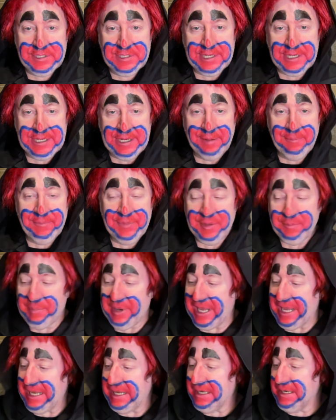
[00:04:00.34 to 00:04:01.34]
to numb the
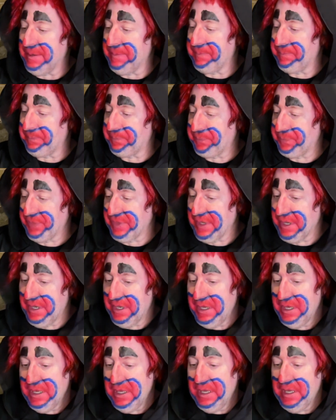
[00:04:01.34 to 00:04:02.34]
pain.
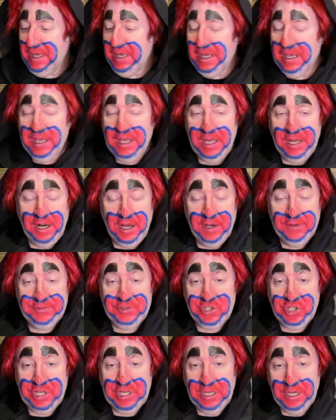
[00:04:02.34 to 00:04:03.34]
And off
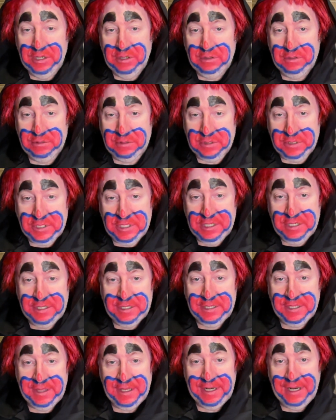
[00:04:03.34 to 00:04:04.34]
she goes
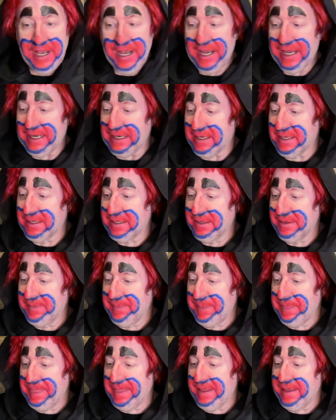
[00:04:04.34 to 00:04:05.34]
into the night,
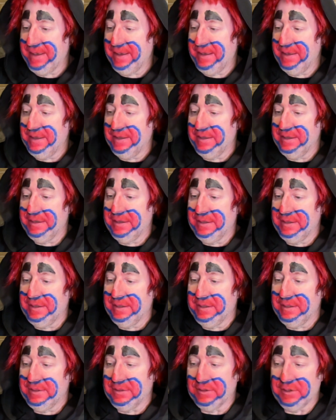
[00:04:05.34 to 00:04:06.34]

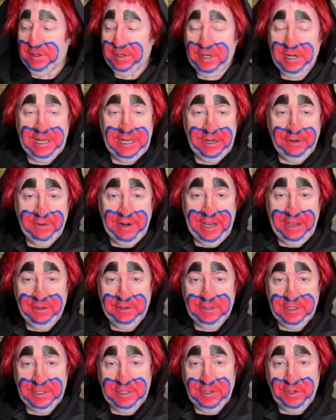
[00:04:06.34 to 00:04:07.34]
lurking
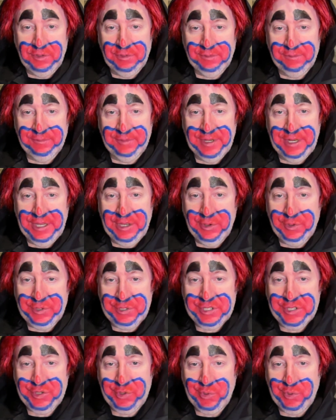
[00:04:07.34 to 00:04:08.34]
around adult video
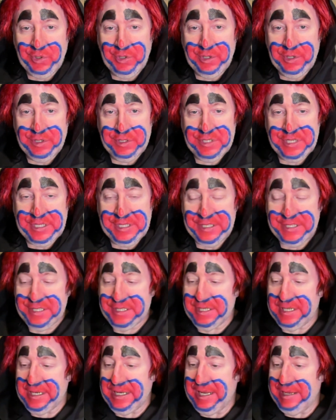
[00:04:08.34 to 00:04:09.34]
stores and
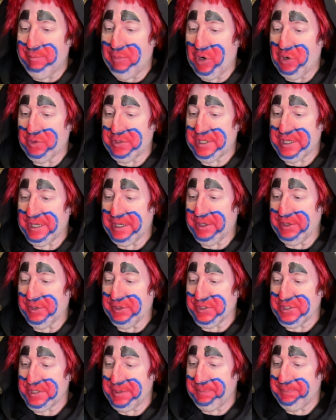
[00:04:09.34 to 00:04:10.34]
seedy
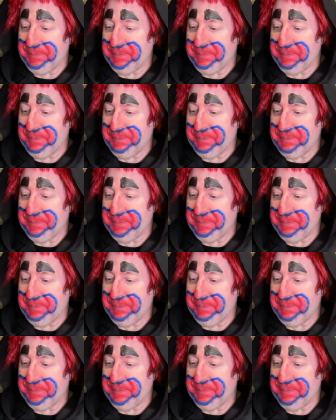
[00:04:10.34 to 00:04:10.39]
motels.